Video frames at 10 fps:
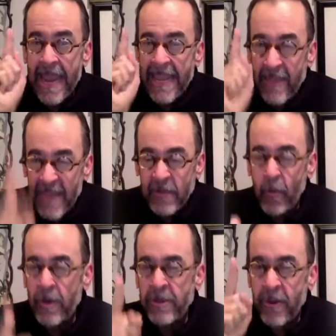this
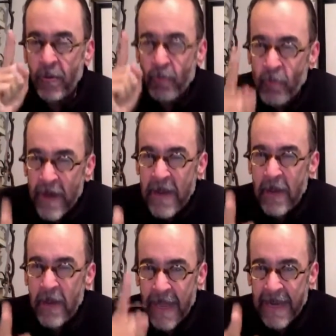was the real
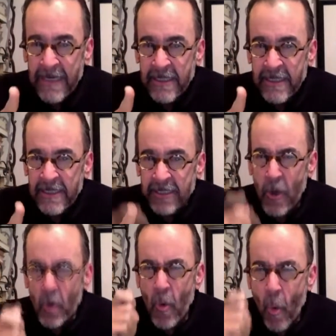legacy.
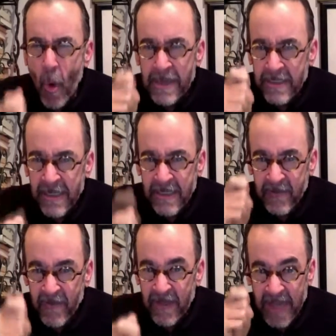Who was this
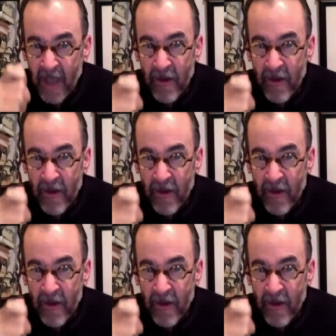Fidel